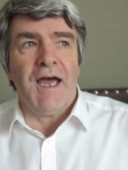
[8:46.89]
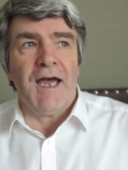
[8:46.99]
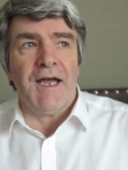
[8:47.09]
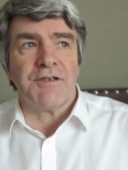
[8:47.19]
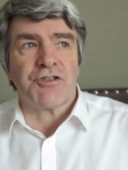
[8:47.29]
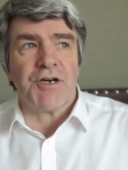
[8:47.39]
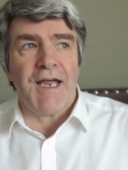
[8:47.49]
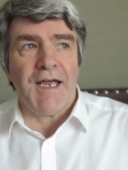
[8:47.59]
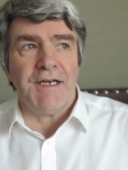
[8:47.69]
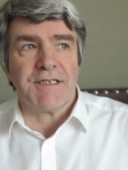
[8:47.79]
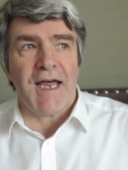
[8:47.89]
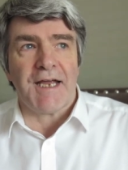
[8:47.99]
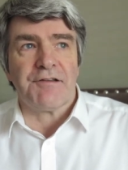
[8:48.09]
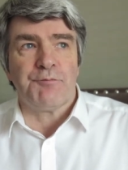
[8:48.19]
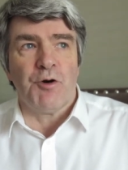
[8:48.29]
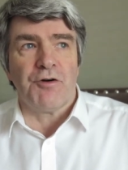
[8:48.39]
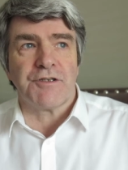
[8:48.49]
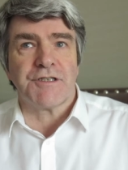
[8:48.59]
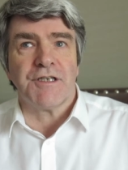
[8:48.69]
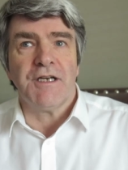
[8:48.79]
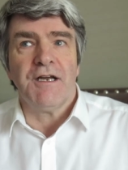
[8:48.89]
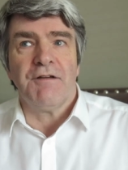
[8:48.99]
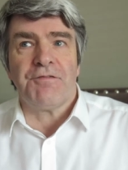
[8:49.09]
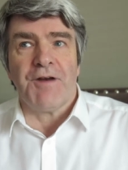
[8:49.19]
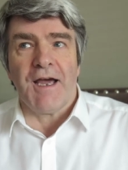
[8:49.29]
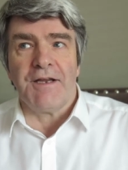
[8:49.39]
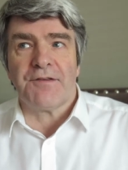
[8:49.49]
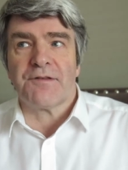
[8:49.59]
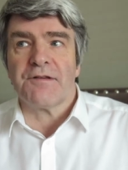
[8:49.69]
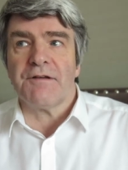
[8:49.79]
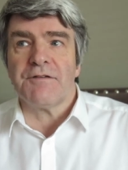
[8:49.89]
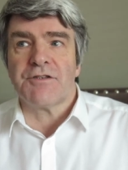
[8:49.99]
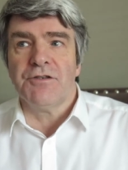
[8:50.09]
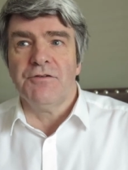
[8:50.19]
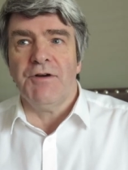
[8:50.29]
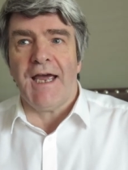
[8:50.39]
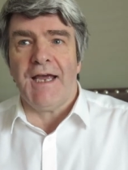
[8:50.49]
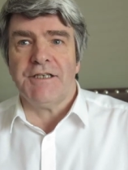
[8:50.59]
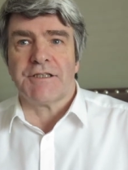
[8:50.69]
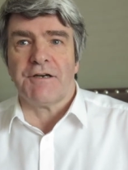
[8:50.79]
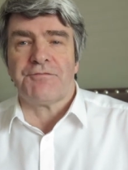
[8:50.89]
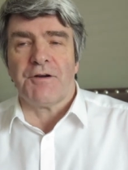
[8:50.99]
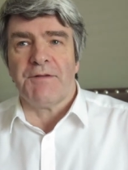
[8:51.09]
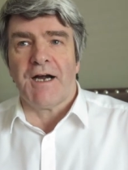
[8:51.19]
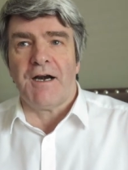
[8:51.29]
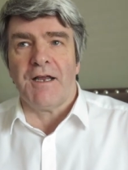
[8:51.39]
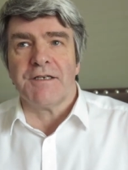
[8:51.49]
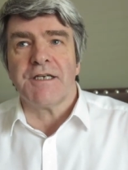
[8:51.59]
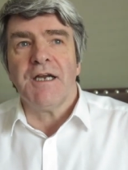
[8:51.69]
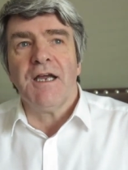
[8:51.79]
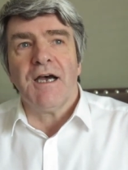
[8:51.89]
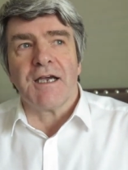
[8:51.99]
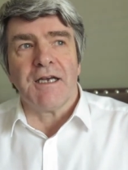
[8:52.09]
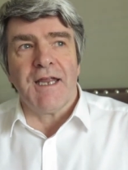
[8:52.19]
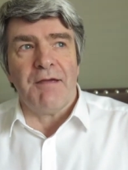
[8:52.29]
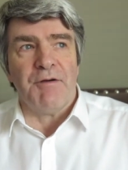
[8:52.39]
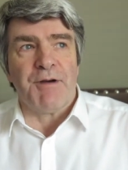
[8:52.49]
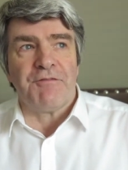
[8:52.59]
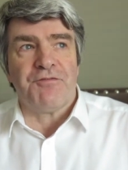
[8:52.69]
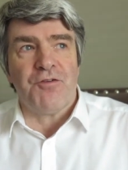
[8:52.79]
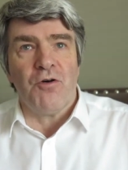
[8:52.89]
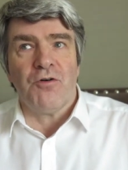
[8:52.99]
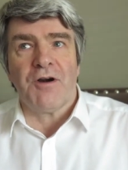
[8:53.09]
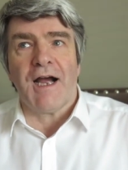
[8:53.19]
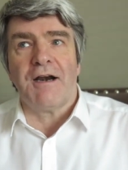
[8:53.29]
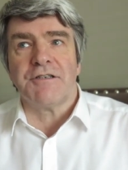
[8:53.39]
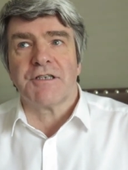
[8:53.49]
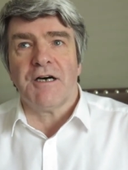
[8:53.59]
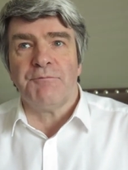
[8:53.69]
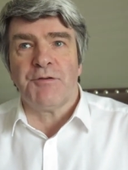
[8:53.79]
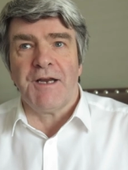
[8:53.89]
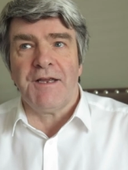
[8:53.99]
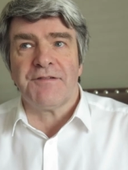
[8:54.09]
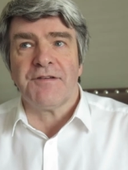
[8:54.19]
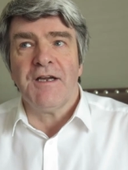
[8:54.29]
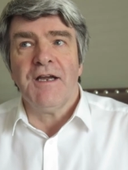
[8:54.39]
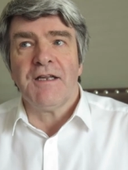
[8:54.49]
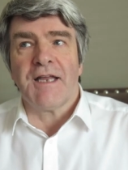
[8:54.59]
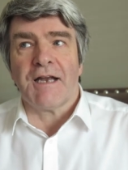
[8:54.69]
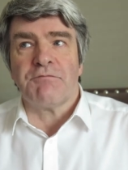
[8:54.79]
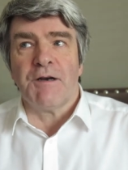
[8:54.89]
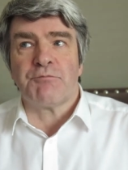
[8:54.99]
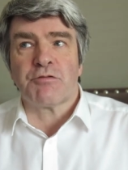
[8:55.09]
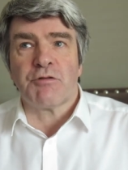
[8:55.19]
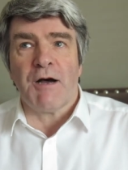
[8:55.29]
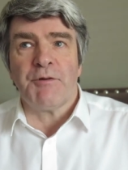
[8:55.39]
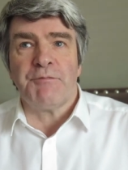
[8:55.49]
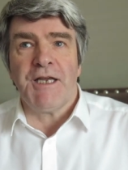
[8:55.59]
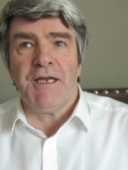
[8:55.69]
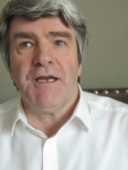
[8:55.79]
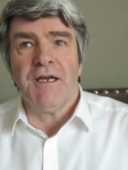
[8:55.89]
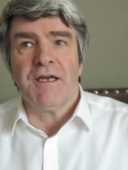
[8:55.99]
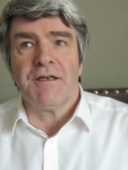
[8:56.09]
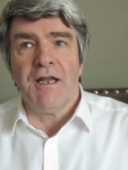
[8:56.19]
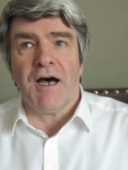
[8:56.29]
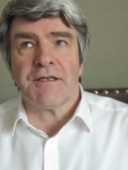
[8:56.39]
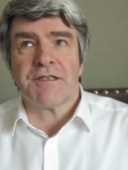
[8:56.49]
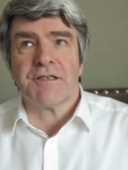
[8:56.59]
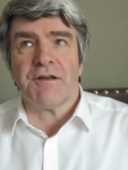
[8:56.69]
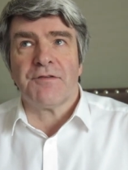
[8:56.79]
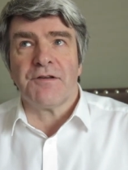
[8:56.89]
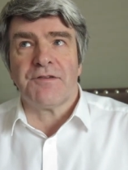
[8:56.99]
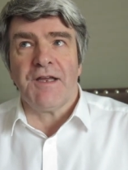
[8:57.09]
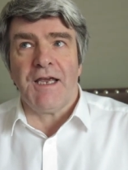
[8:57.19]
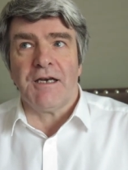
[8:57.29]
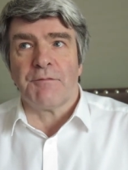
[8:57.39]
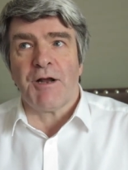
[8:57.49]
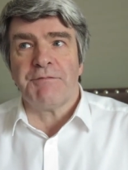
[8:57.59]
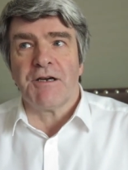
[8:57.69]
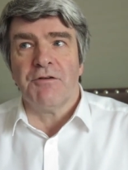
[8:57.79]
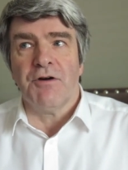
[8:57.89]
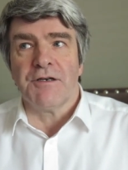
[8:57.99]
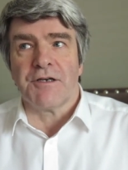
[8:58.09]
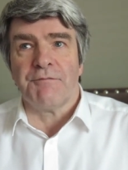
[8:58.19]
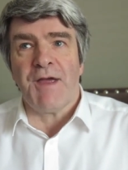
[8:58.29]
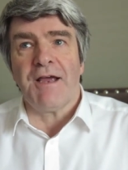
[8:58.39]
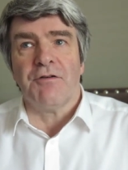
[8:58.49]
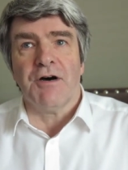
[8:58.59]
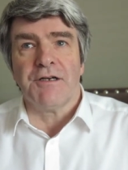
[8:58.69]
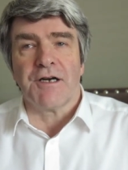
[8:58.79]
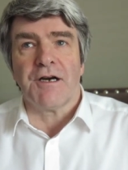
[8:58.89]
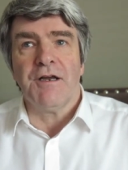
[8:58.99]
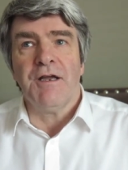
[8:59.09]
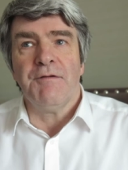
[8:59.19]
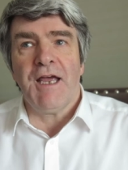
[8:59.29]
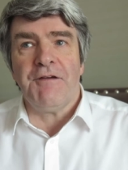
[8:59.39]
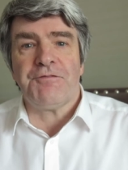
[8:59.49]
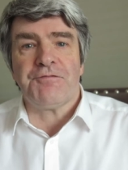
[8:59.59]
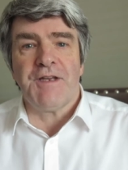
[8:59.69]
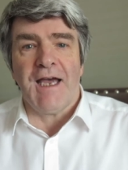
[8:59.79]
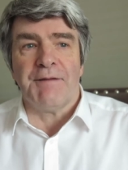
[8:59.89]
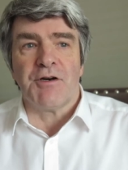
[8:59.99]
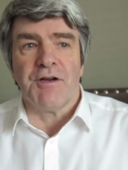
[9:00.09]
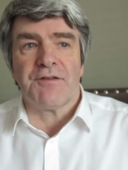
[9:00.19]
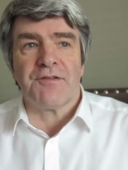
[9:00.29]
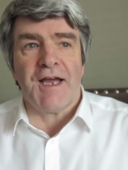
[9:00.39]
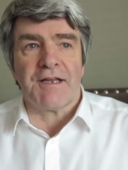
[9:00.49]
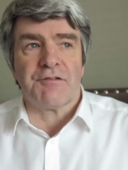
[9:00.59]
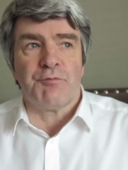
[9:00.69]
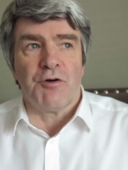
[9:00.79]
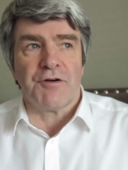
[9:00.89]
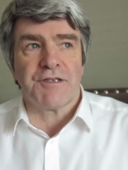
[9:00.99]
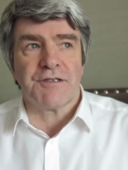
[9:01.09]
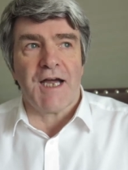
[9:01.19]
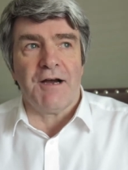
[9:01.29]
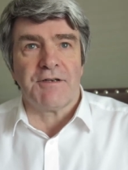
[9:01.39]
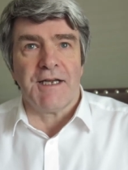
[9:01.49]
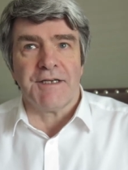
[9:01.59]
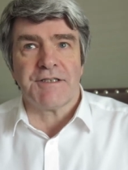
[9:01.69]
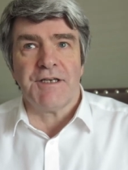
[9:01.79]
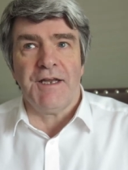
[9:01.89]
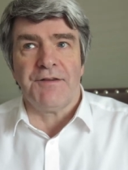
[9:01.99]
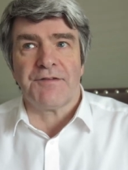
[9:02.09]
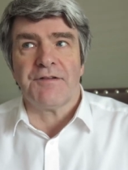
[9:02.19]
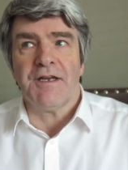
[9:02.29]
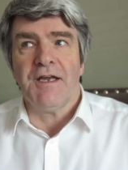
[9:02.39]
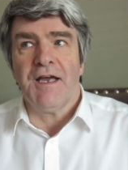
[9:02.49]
uh, trade export flights to Asia from Ireland. I could name about four Irish companies that will probably not succeed or probably go under, may go under, if the Emirates export outlet is